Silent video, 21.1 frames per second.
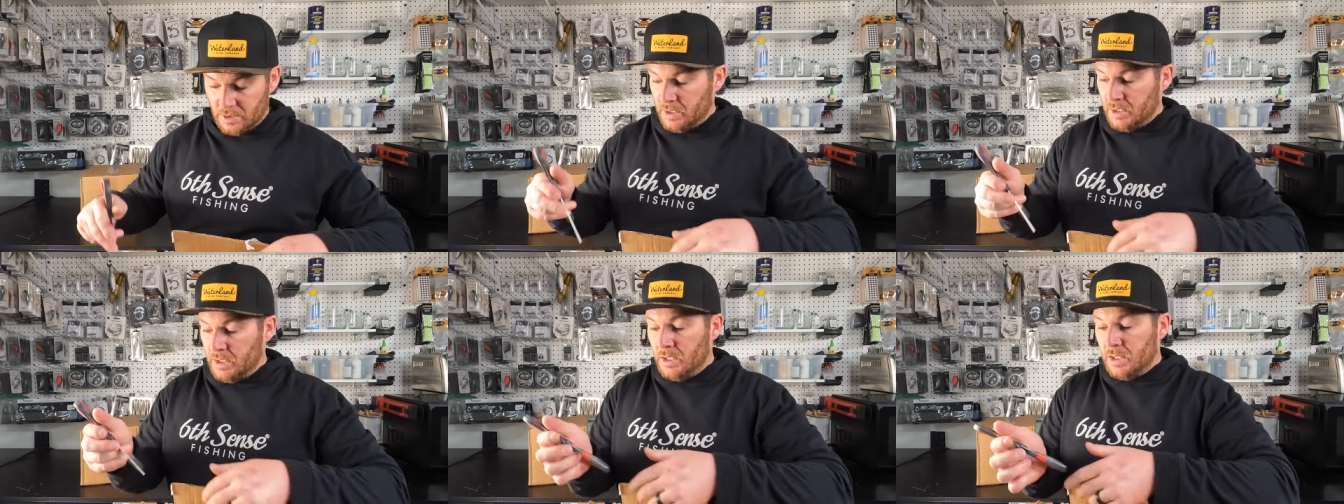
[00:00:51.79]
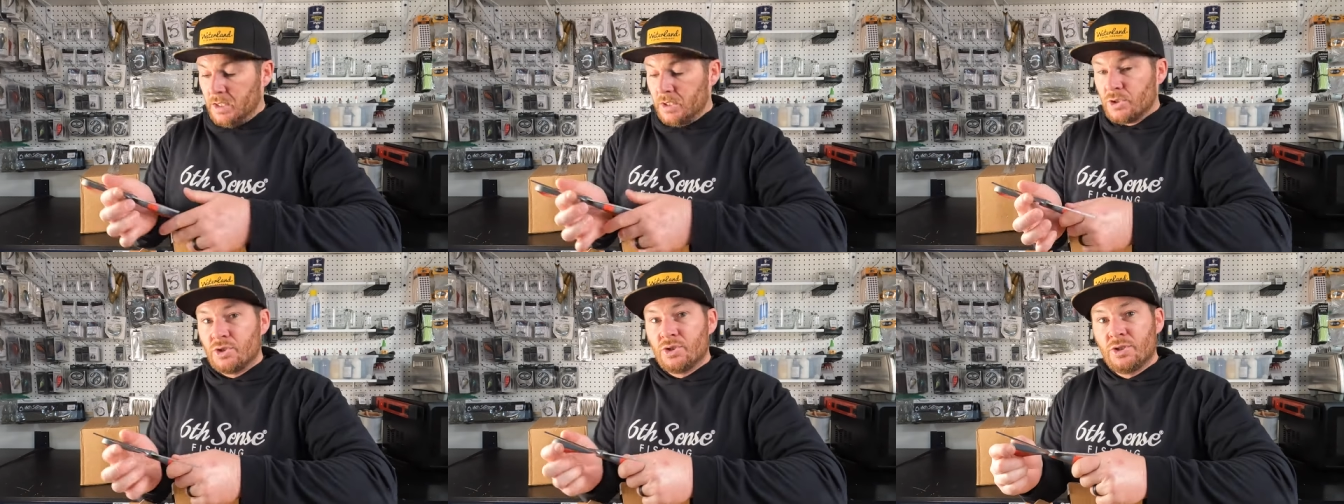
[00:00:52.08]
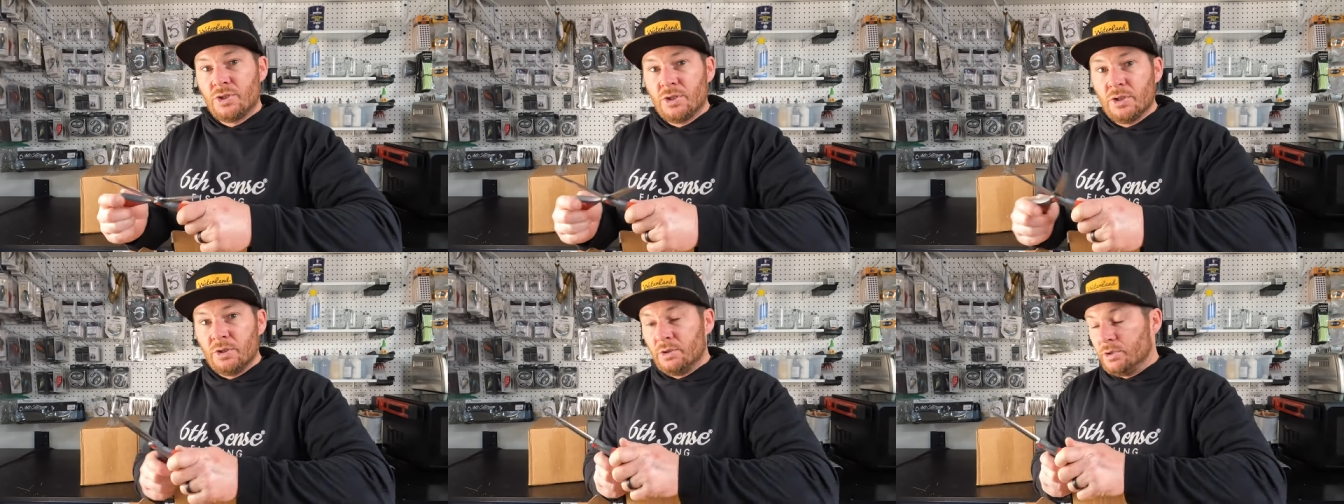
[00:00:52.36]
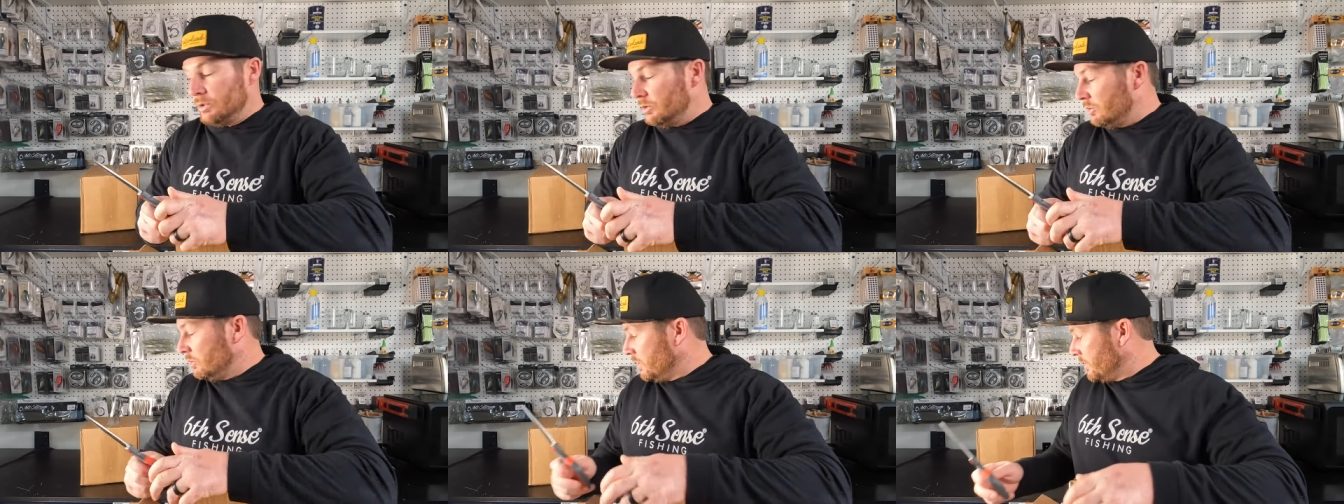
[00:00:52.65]
And
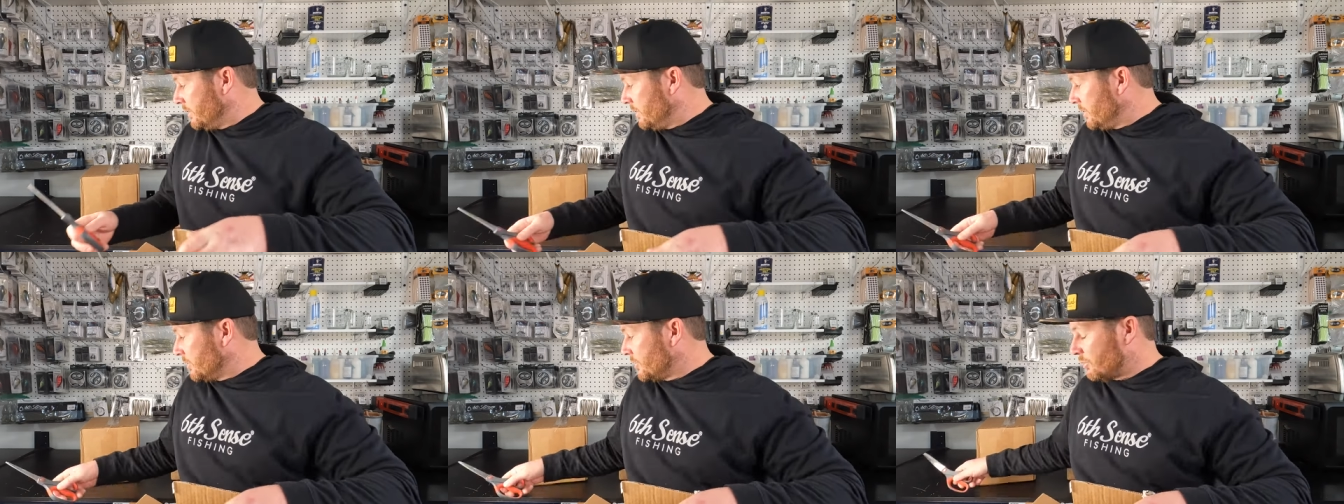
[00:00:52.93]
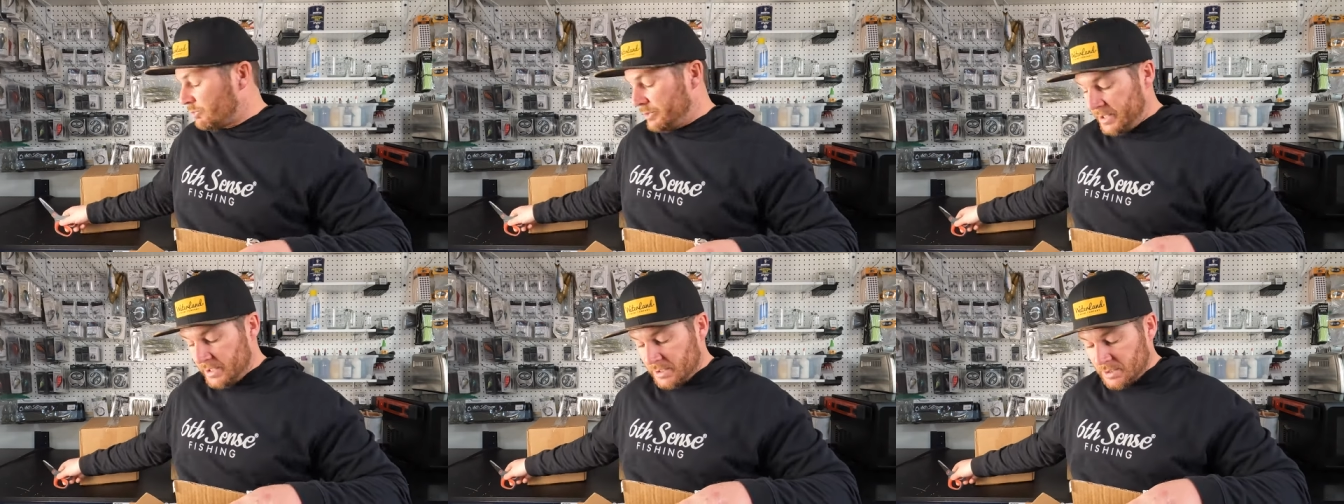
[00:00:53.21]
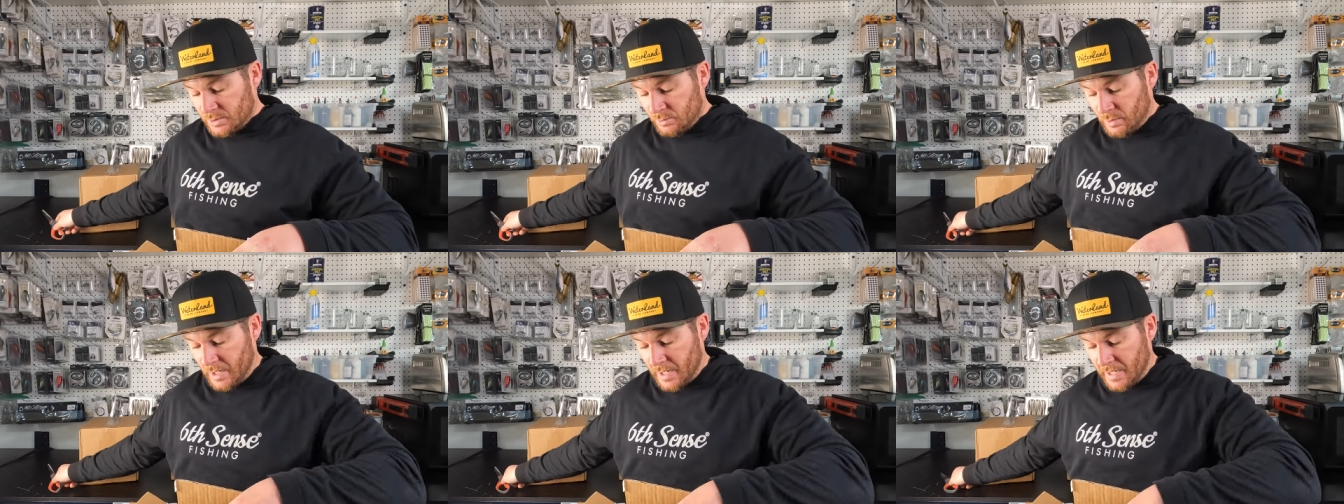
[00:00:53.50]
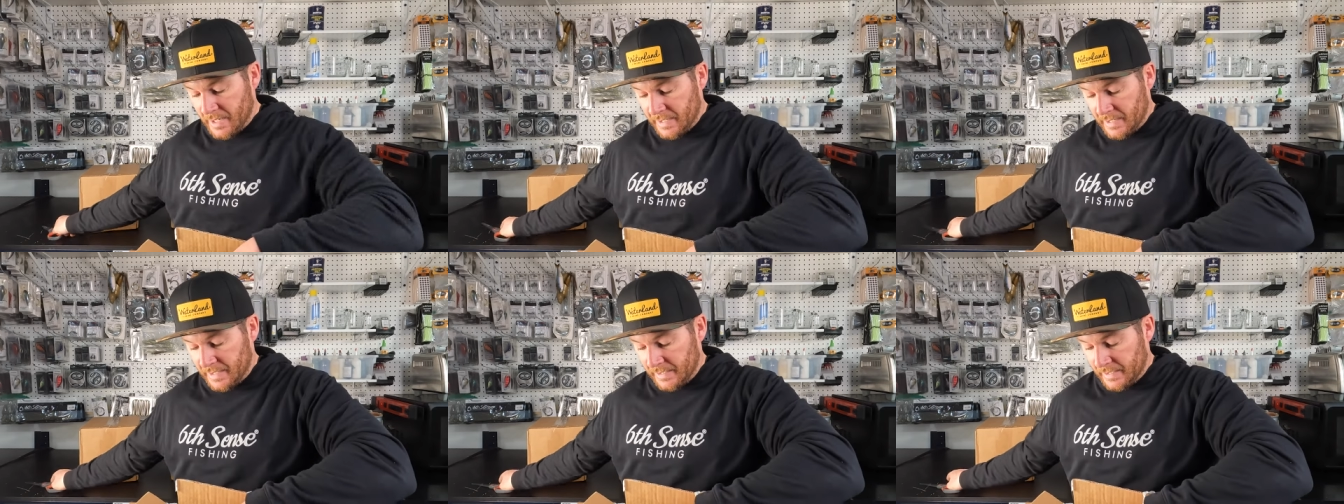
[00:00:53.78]
two, there's a reason
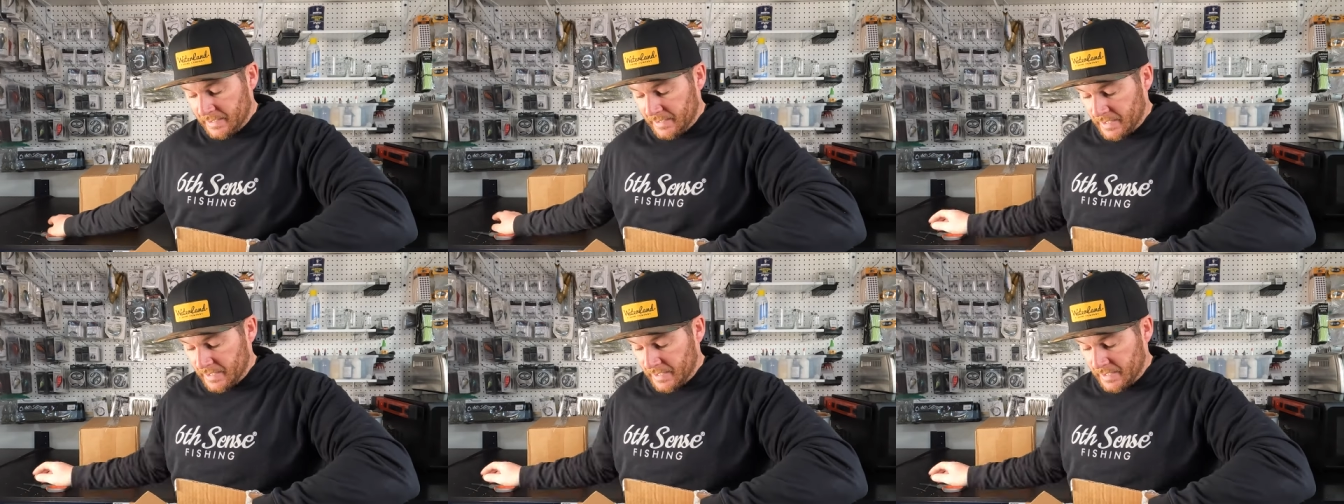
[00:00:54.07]
why I